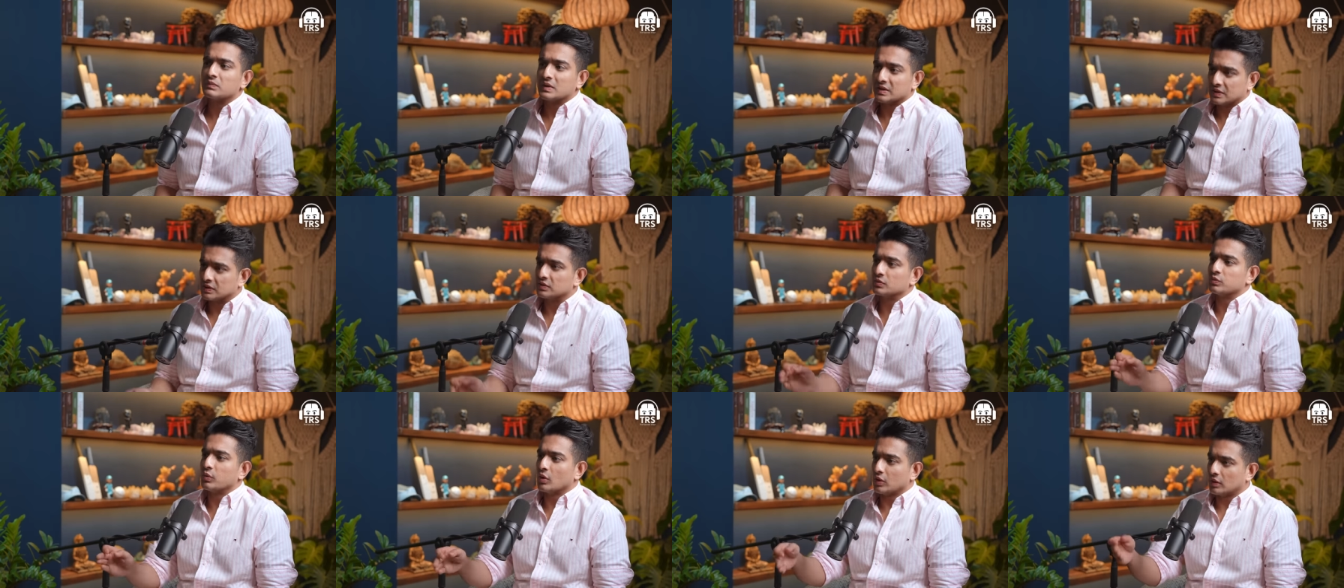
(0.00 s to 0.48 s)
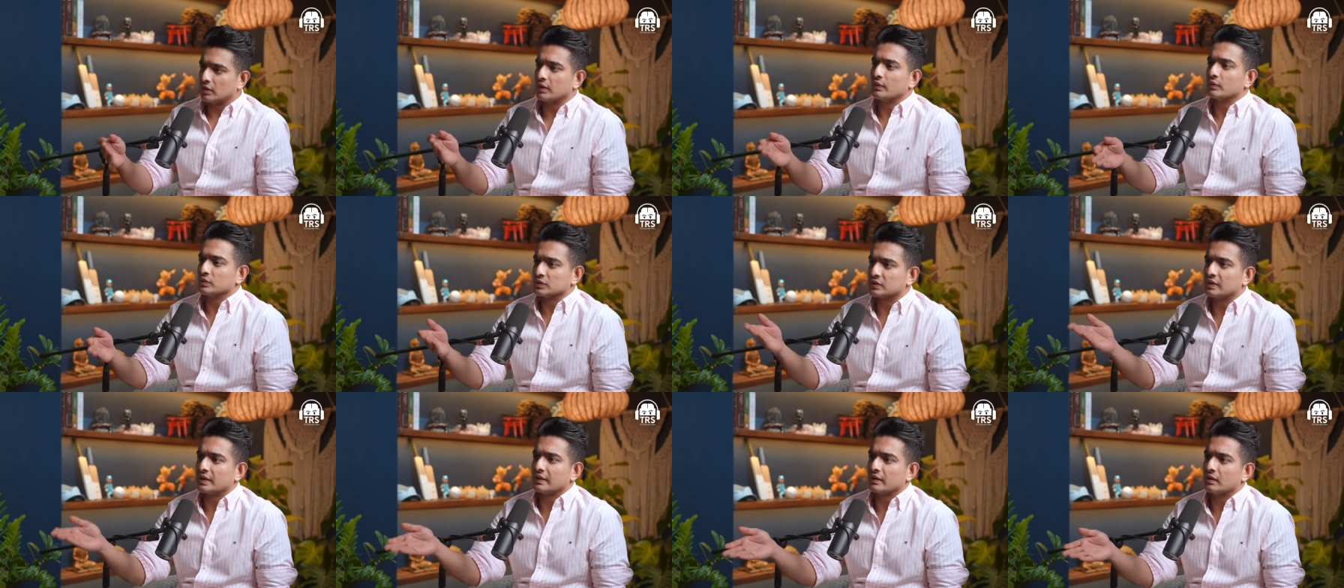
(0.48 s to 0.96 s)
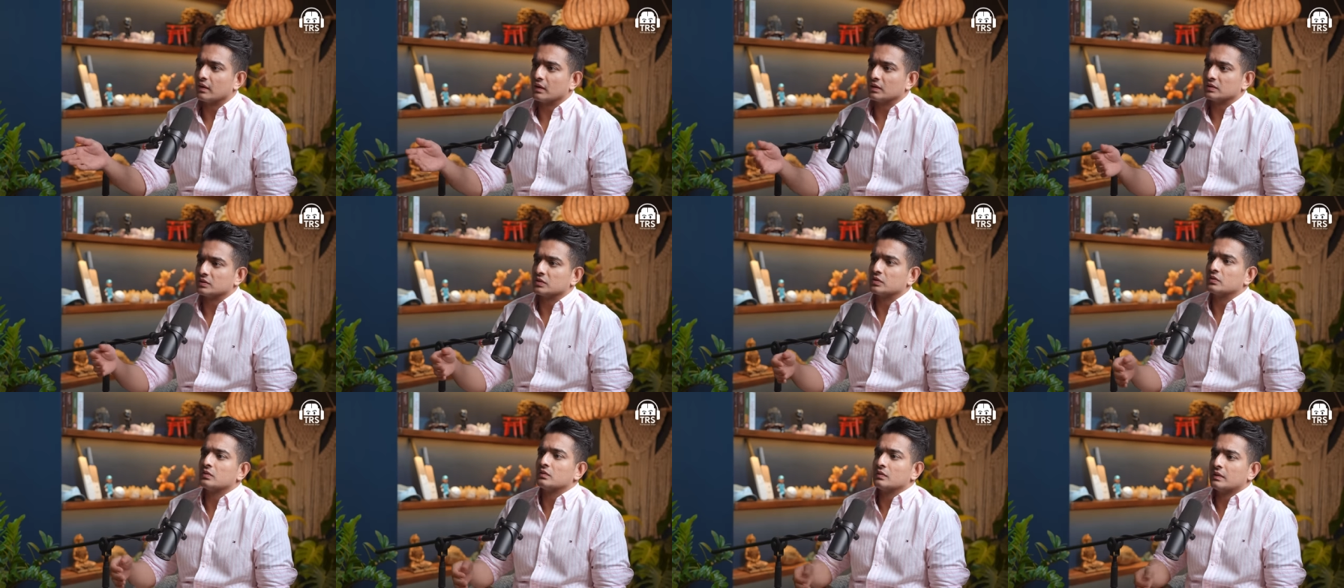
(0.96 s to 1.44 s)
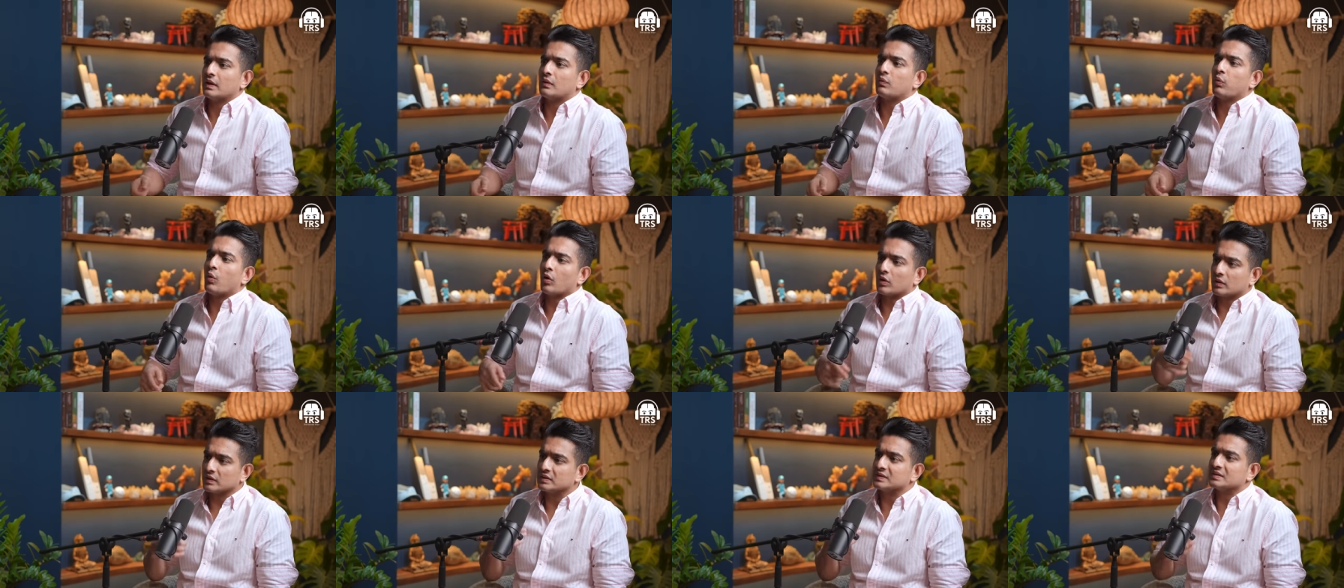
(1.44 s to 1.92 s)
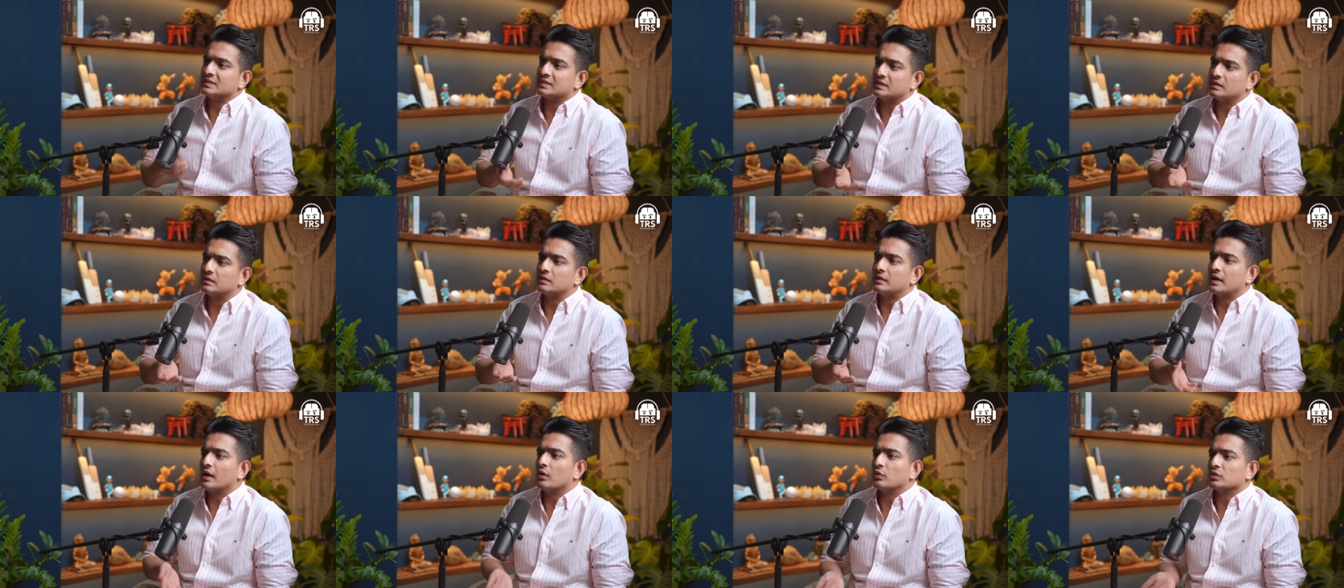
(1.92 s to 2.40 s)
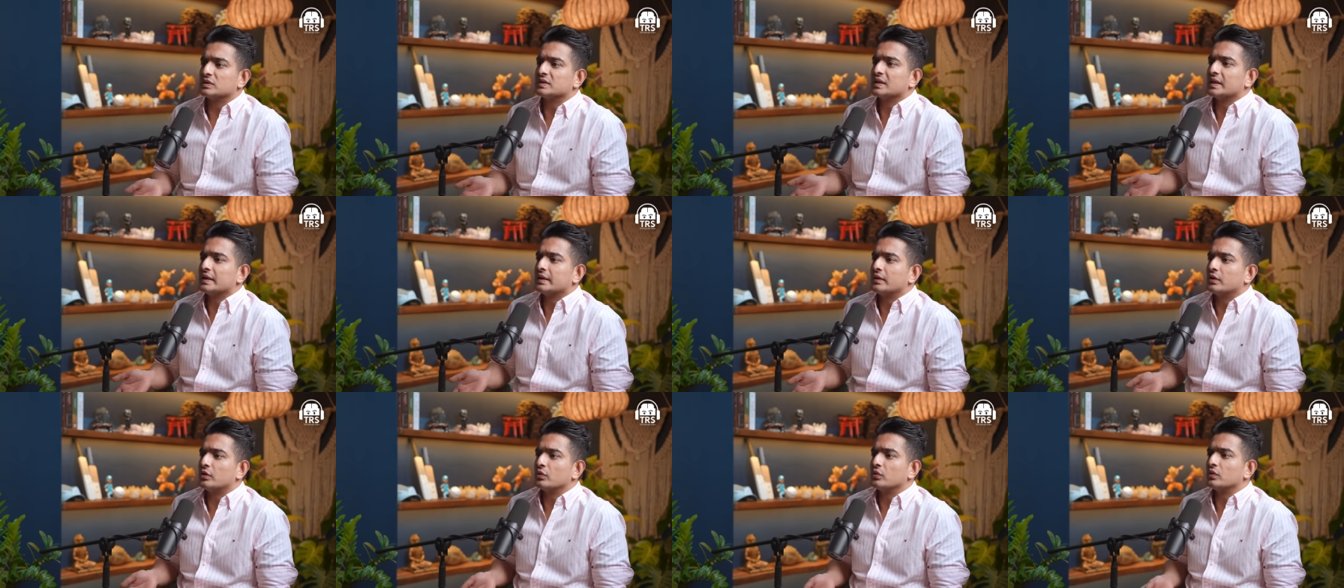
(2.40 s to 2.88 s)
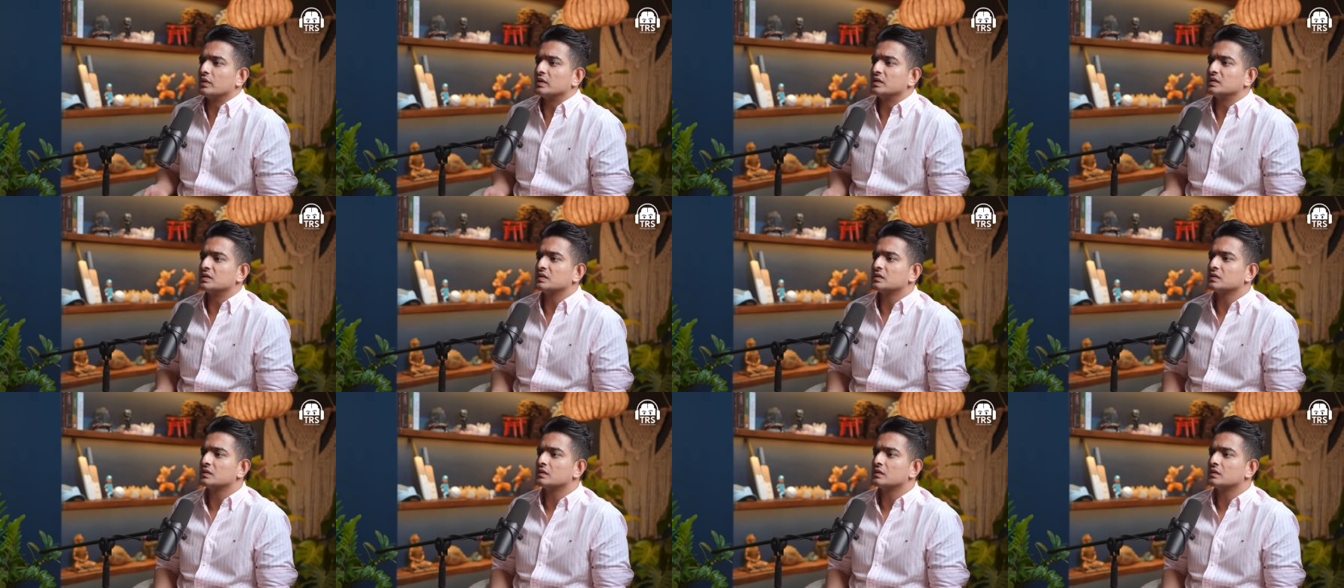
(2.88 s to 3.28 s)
This is what I was trying to ask. Then what is the downside to this?